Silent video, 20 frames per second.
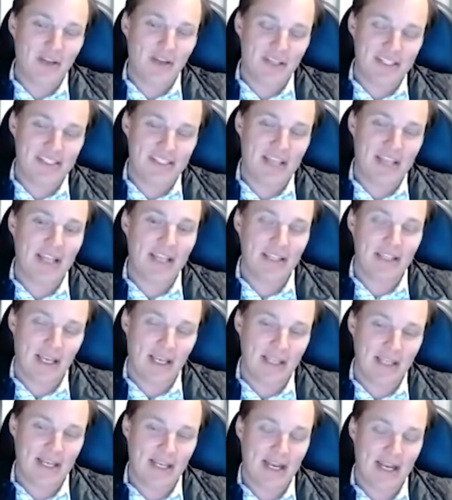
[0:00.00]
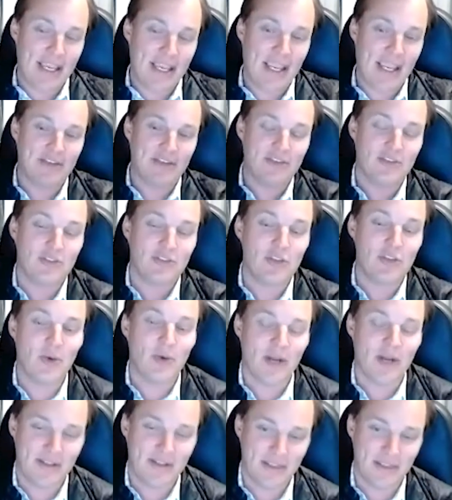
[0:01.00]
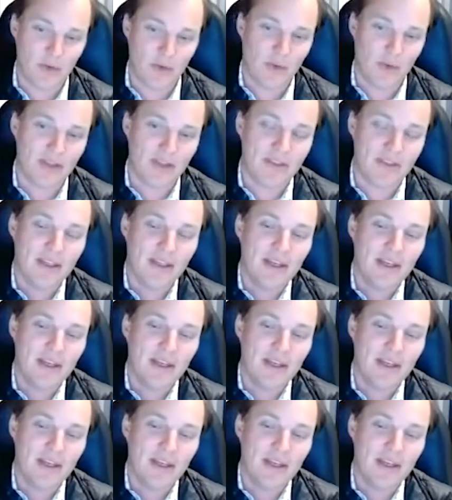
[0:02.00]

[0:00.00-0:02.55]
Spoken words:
the sideline that I can't do anything with